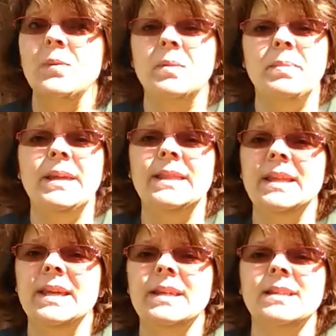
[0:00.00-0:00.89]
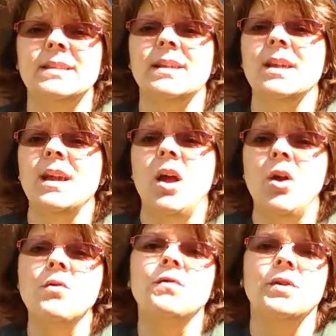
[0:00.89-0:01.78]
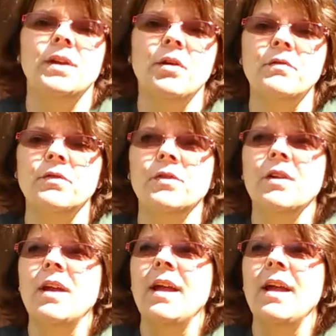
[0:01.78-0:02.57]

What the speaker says: I repeat things over and over,